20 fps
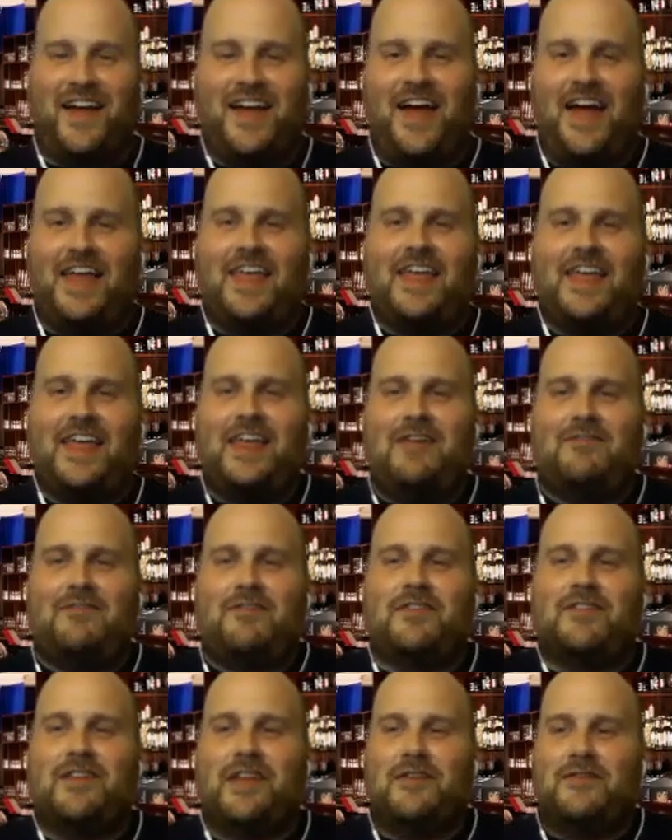I can't
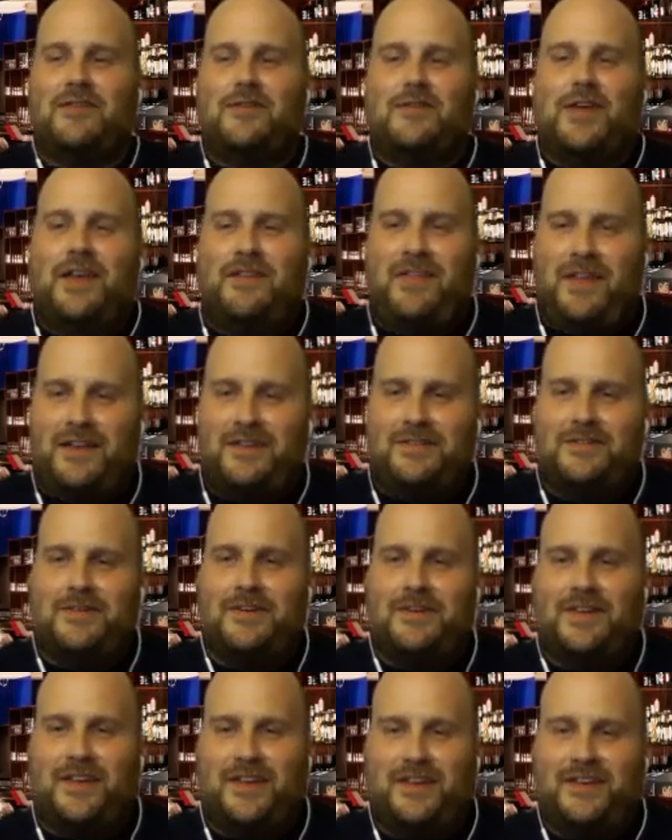even. If you gave that to a
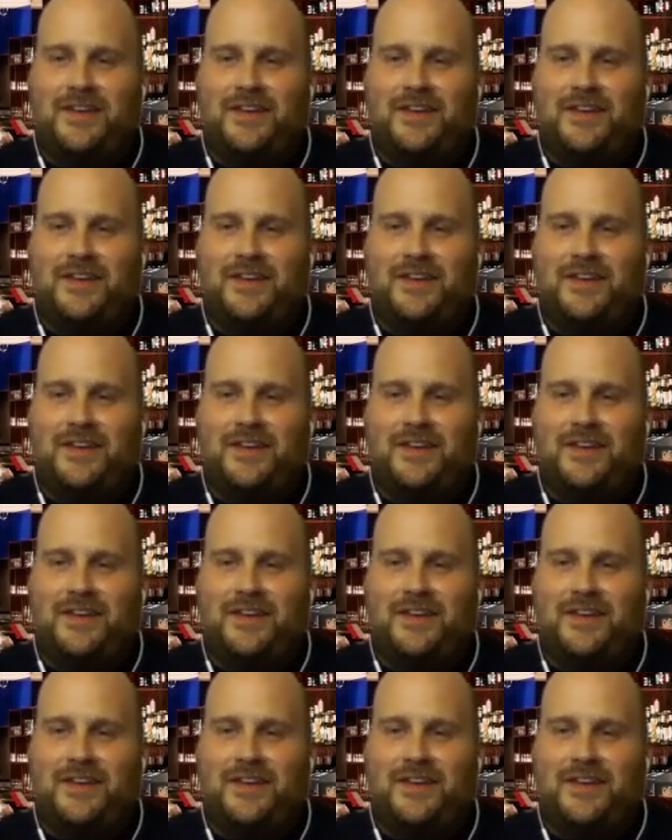kid